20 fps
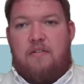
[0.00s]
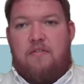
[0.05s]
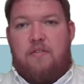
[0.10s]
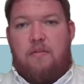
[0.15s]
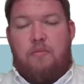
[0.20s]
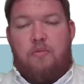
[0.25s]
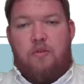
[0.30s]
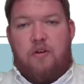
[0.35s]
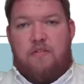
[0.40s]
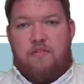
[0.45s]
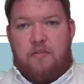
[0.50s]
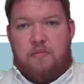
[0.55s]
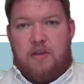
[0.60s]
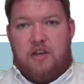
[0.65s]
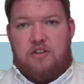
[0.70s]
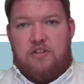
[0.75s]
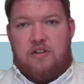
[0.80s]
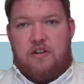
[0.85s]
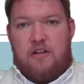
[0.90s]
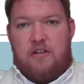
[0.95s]
For more
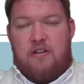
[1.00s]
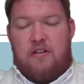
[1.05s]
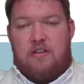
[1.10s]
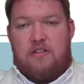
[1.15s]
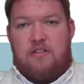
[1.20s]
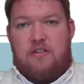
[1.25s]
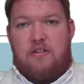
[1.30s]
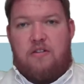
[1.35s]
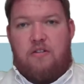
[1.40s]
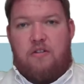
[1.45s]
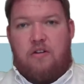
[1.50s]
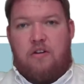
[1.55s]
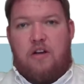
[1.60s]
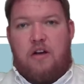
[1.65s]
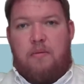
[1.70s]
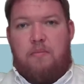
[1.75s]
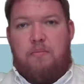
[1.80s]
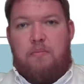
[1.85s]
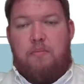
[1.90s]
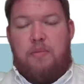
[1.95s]
information on this,
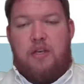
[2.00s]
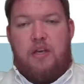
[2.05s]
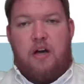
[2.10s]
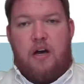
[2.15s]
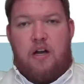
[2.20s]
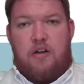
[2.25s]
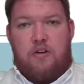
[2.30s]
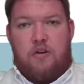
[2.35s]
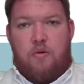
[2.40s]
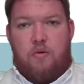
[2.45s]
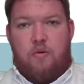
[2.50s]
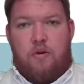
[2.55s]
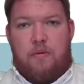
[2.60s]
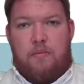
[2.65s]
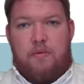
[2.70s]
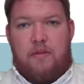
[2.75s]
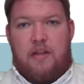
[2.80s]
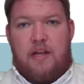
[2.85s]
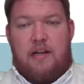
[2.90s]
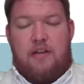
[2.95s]
look up
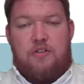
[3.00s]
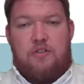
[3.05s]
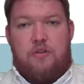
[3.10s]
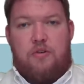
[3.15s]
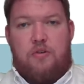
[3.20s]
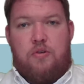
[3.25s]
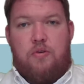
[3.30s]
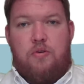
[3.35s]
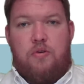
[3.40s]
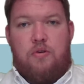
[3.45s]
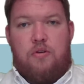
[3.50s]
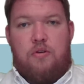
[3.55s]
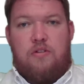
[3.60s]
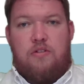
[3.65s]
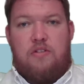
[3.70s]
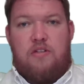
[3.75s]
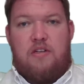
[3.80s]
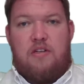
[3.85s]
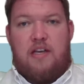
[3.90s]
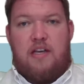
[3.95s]
BeyondCorp. That is
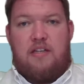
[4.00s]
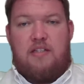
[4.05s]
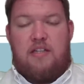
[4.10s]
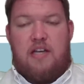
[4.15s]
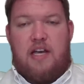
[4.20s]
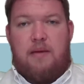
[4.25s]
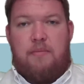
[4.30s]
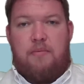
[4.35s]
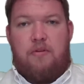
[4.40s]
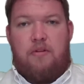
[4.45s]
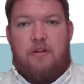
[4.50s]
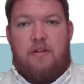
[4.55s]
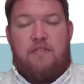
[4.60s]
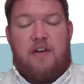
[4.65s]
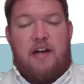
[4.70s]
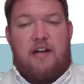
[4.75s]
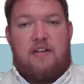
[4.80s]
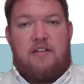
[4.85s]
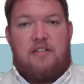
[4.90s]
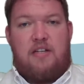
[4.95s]
Google's example of
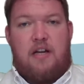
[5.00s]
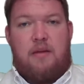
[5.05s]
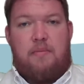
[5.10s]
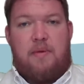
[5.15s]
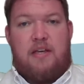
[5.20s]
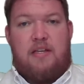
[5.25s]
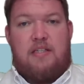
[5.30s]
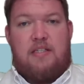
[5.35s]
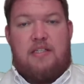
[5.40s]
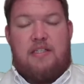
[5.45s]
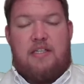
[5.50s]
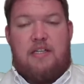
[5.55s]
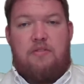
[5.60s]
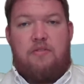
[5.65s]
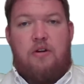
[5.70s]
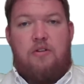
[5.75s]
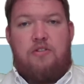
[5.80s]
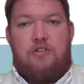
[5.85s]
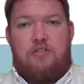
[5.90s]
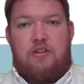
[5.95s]
how to set up a
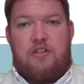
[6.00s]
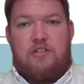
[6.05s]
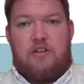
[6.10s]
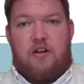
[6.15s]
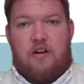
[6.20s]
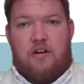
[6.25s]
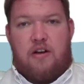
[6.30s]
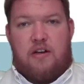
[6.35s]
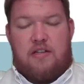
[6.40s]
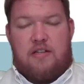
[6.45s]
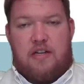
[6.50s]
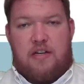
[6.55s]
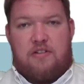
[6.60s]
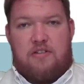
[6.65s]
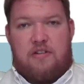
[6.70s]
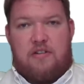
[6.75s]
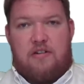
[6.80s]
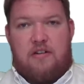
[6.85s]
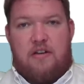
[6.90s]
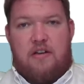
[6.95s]
zero trust
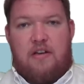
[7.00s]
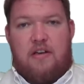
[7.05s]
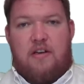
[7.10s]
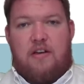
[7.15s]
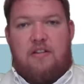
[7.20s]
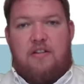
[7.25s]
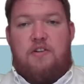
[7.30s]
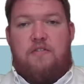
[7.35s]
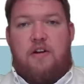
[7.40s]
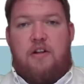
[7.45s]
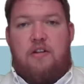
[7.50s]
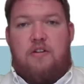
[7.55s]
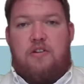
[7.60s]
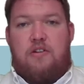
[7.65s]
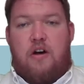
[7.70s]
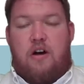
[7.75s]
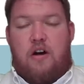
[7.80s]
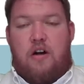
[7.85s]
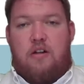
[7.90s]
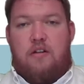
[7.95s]
architecture. This
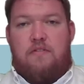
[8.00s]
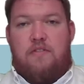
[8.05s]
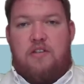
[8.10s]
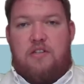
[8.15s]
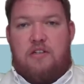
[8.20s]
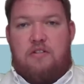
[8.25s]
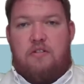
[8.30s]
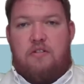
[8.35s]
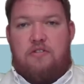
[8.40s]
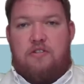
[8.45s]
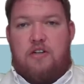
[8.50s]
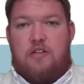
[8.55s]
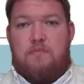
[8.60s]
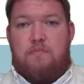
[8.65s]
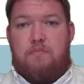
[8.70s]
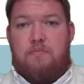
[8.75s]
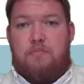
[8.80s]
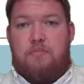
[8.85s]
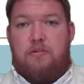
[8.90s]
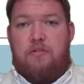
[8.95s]
follows all of the zero trust
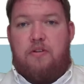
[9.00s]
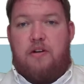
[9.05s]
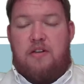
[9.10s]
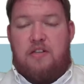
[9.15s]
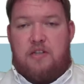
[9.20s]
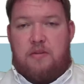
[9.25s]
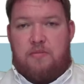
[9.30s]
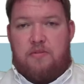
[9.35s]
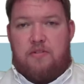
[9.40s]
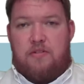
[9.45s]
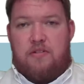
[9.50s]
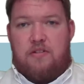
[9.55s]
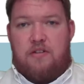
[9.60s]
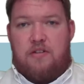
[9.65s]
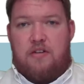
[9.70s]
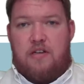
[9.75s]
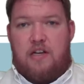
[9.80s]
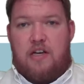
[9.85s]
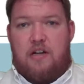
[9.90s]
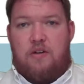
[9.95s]

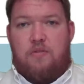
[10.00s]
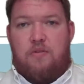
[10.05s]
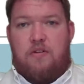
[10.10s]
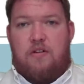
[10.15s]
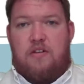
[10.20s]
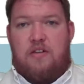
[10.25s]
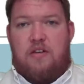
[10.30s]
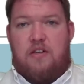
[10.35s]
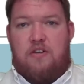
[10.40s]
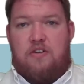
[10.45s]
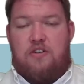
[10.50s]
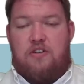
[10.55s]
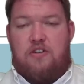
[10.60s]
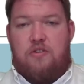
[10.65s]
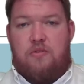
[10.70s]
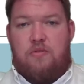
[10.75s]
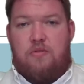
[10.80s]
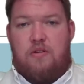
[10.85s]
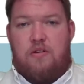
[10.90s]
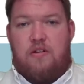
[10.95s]
principles in order to
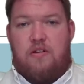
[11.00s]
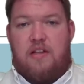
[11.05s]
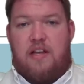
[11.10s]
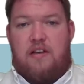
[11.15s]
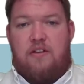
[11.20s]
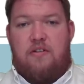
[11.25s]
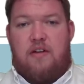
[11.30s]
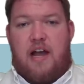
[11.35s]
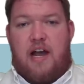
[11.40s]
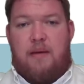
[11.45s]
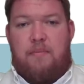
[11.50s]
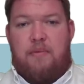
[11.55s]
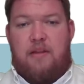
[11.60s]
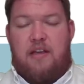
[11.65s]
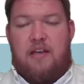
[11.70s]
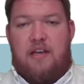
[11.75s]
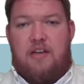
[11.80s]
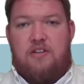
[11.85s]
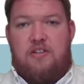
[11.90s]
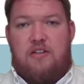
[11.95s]
ensure that your
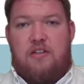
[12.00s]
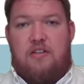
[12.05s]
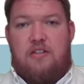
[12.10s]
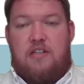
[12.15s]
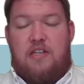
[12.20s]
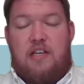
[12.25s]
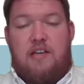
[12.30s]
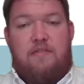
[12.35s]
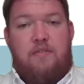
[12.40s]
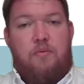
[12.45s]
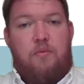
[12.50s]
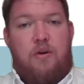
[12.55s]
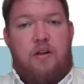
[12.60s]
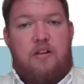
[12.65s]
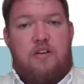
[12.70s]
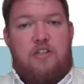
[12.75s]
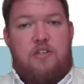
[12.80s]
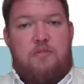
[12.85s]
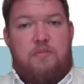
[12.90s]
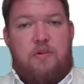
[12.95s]
applications, even
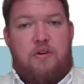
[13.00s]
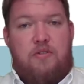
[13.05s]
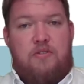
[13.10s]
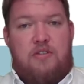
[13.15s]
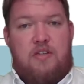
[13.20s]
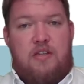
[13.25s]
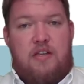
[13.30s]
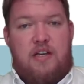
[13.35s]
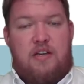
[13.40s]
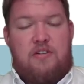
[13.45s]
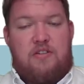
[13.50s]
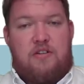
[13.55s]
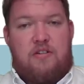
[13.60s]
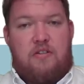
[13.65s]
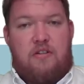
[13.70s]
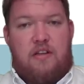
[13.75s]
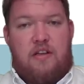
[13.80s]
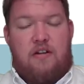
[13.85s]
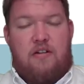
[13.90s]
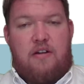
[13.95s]
while exposed to the
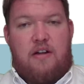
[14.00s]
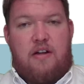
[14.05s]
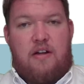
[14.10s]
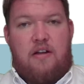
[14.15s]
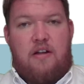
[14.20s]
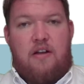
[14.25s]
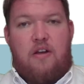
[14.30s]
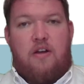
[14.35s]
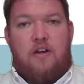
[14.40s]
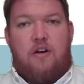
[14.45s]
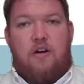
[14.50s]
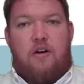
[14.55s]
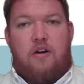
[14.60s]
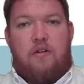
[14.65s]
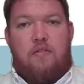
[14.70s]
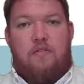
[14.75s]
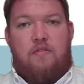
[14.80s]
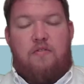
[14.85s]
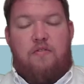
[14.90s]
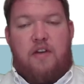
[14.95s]
external internet,
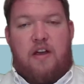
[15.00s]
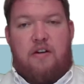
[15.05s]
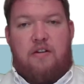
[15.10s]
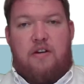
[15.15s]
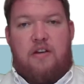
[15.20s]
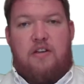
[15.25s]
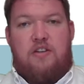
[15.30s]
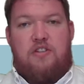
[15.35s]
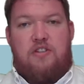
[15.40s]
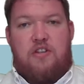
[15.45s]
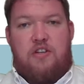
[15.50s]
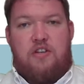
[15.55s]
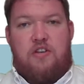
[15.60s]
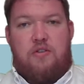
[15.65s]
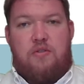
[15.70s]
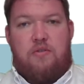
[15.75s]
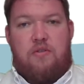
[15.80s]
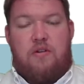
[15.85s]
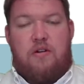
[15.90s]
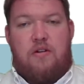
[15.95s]
are very
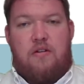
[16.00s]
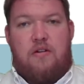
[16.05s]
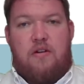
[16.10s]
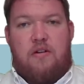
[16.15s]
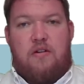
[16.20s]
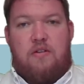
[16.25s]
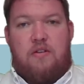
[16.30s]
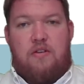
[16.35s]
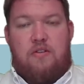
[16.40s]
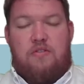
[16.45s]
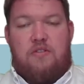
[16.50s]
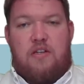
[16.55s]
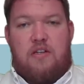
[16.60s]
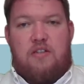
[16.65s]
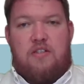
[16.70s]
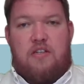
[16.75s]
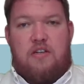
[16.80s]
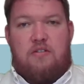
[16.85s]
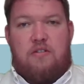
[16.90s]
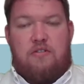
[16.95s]
secure
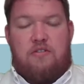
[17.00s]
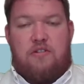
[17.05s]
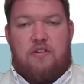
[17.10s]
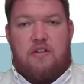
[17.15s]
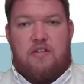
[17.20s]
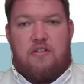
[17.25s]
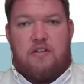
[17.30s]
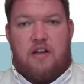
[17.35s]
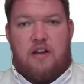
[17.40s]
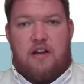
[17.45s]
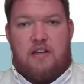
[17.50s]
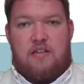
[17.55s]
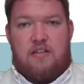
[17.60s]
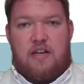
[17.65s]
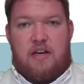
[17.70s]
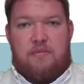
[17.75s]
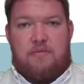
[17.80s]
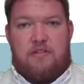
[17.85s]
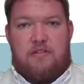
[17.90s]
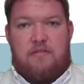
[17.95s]
using zero trust
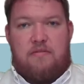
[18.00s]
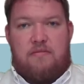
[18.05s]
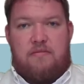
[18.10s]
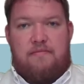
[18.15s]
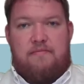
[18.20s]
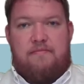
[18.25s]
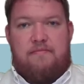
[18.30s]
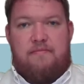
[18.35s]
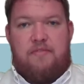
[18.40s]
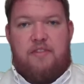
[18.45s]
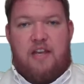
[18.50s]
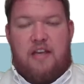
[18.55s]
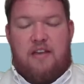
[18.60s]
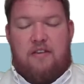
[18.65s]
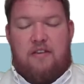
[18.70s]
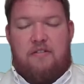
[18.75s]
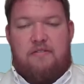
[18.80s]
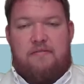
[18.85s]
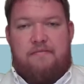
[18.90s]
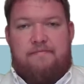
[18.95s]
concepts.
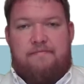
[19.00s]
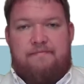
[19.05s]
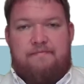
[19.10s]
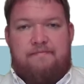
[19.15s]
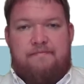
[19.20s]
Thank you.